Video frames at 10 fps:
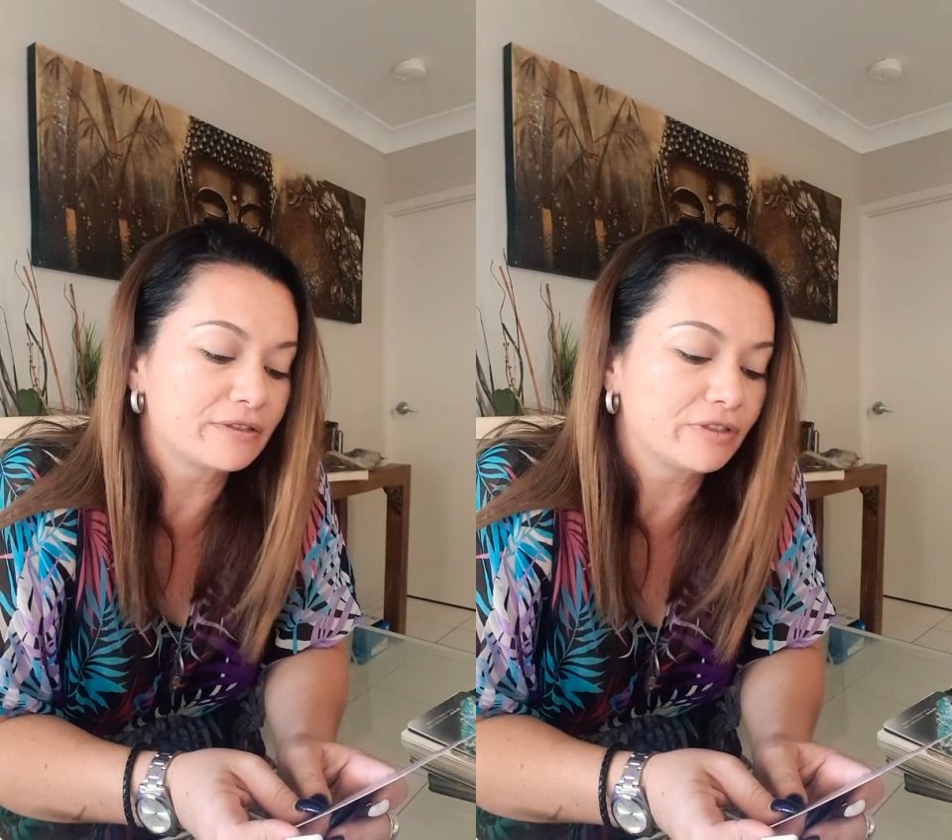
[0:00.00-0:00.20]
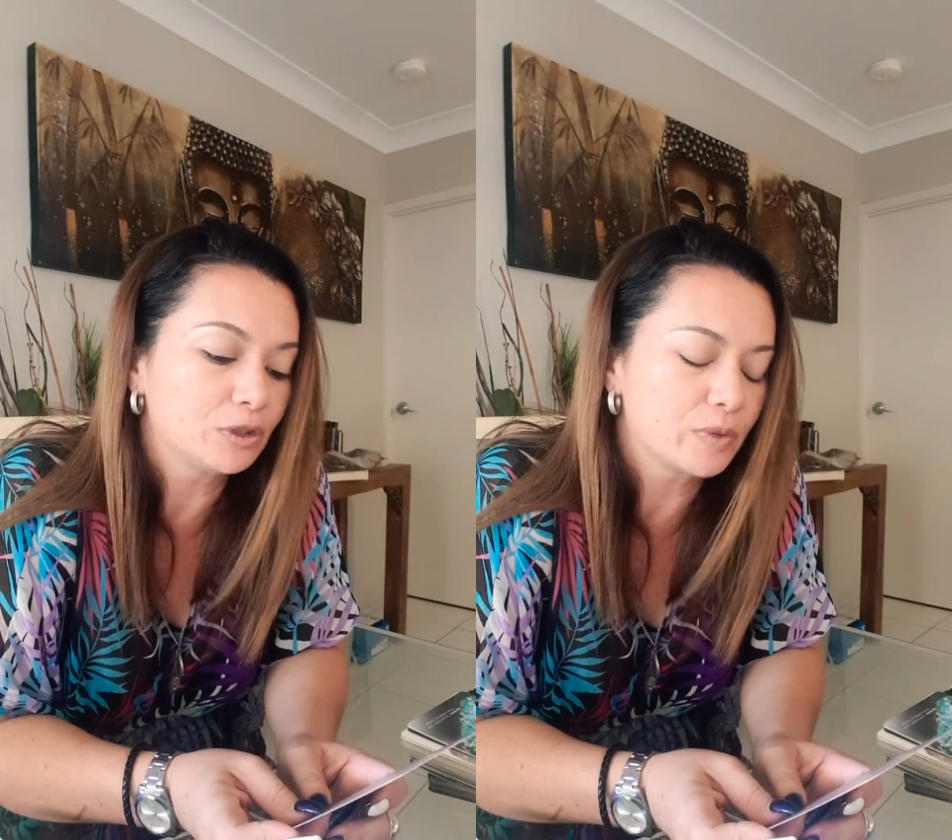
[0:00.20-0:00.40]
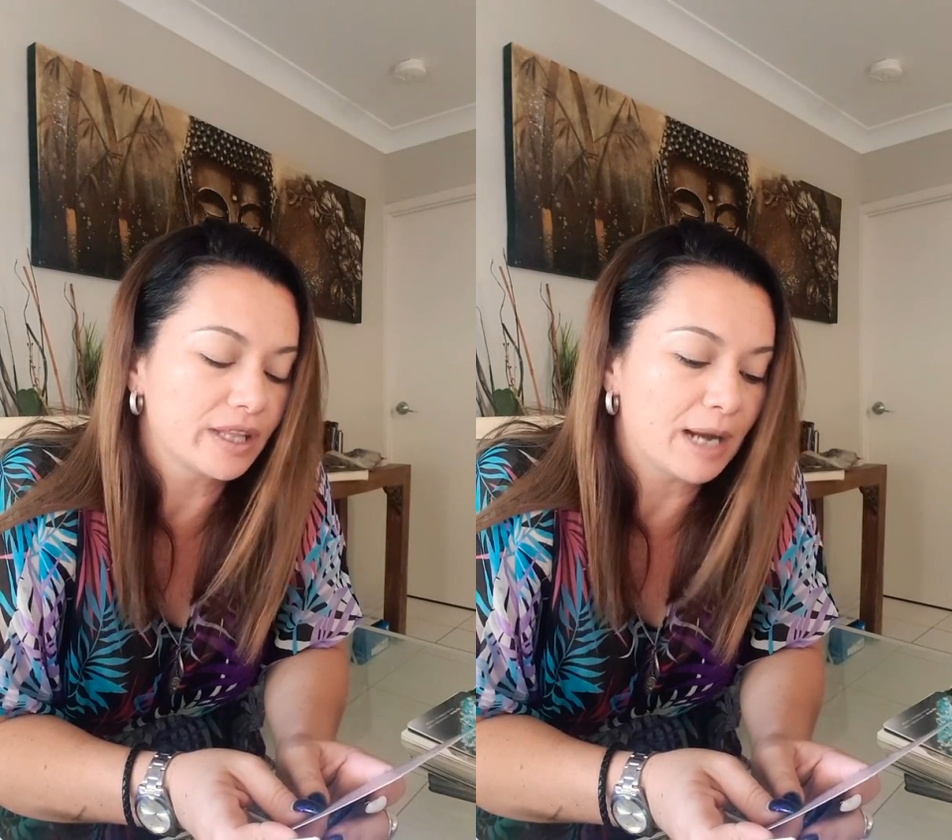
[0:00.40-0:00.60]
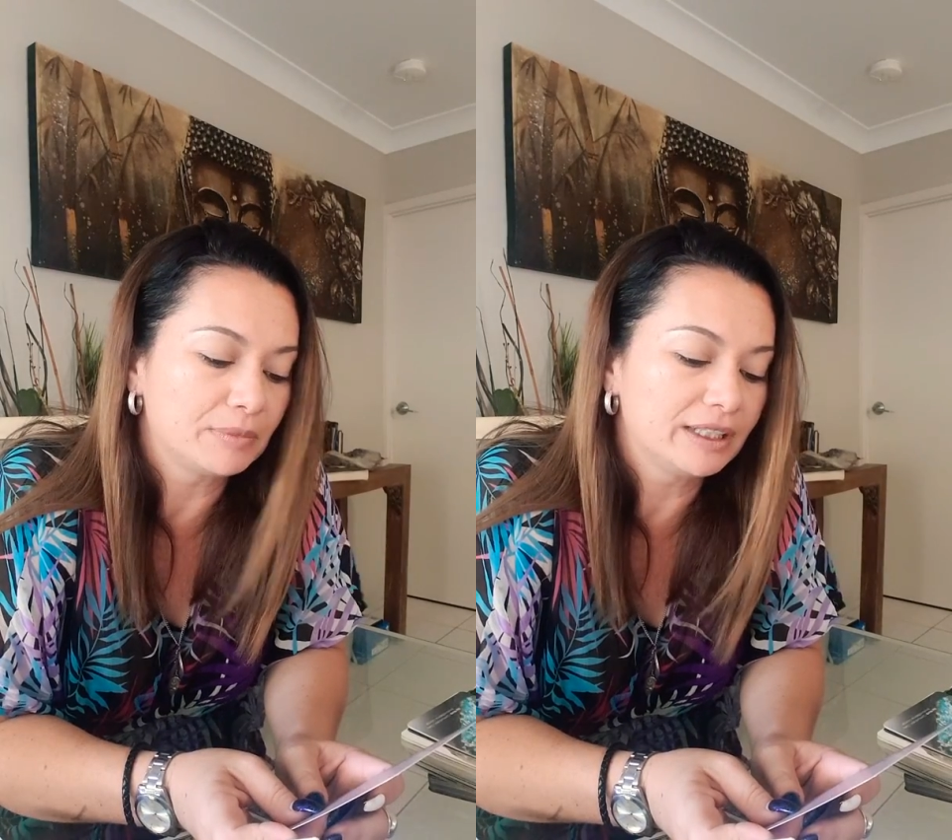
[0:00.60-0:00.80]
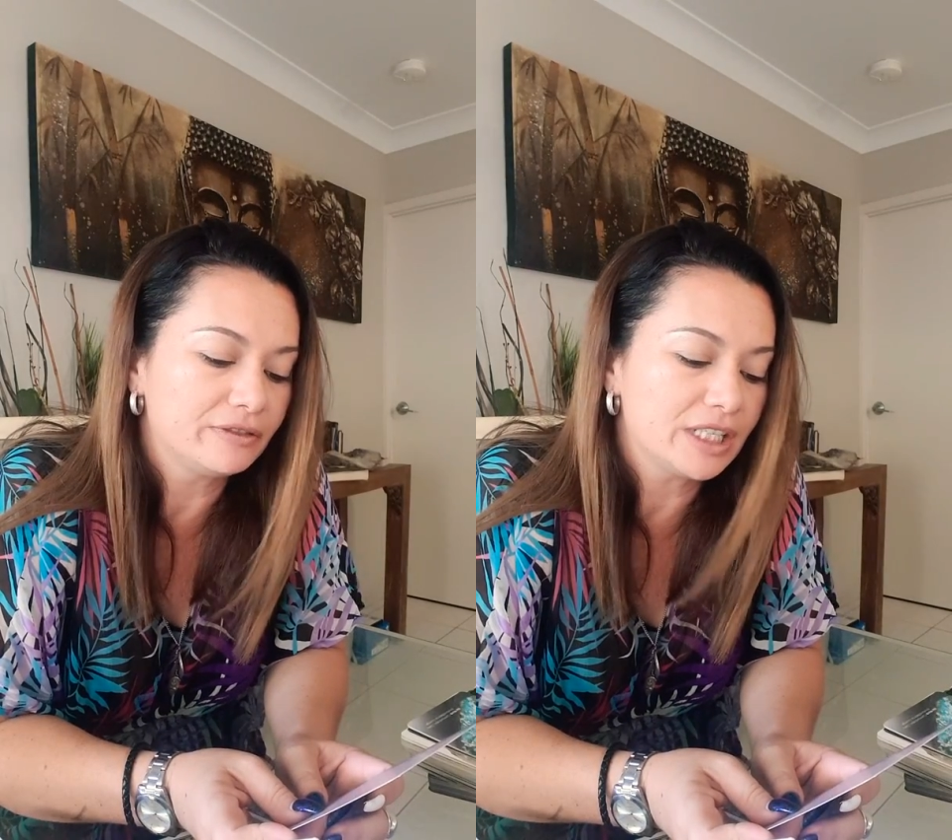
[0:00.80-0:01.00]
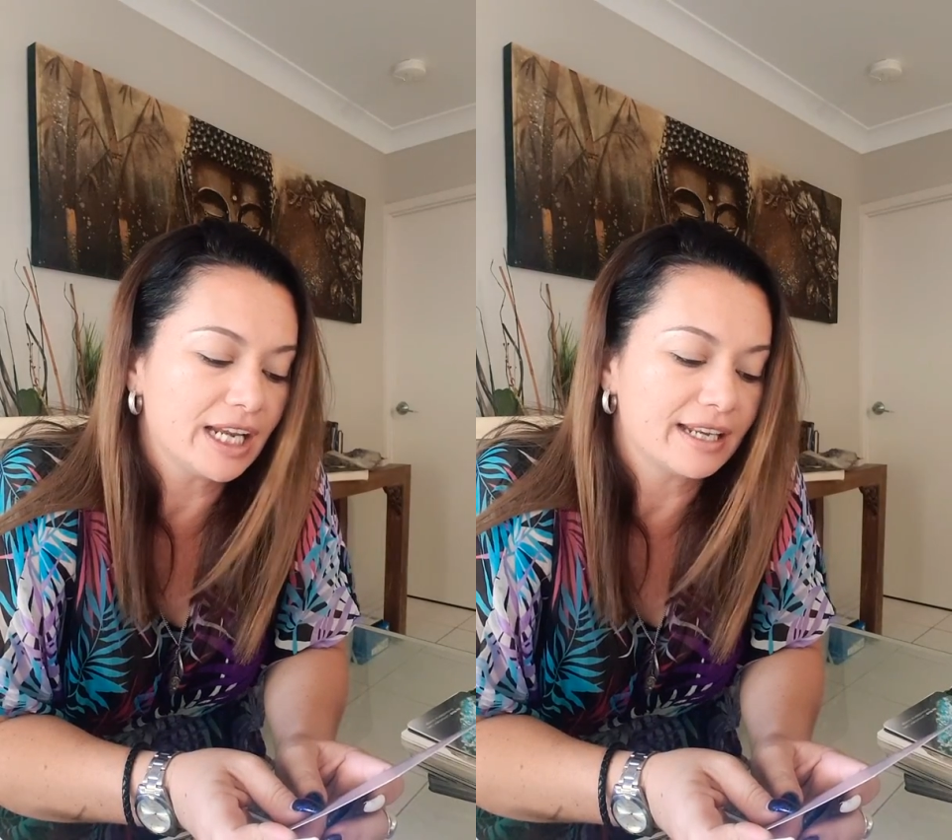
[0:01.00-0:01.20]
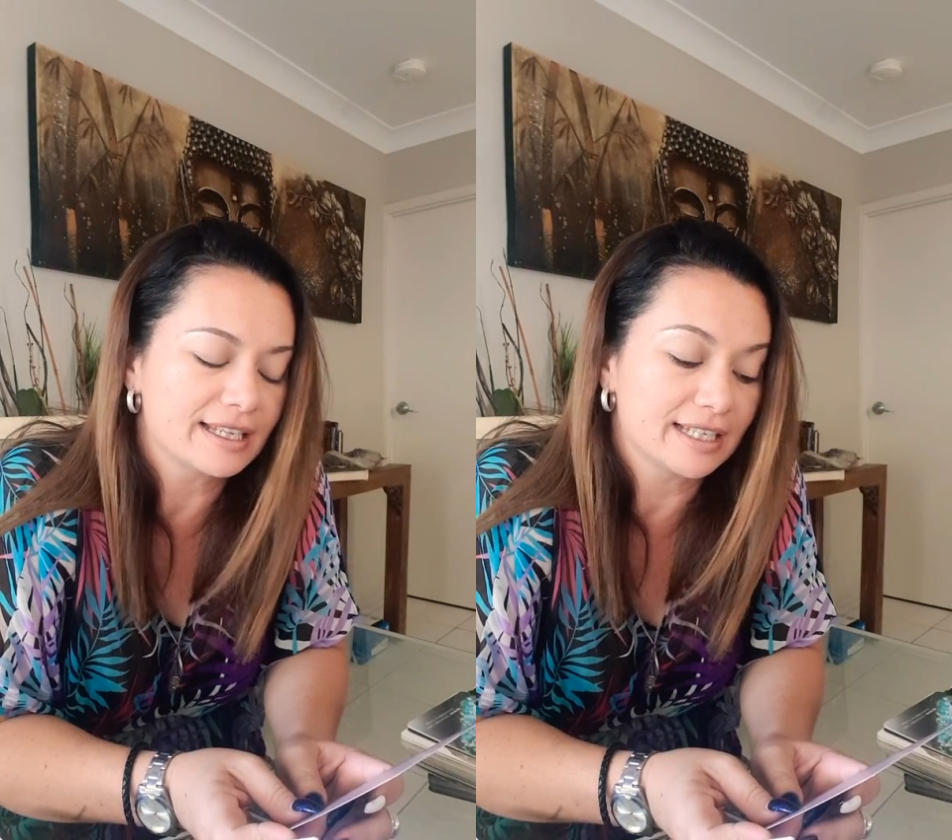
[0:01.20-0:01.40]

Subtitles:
filled with uplifting and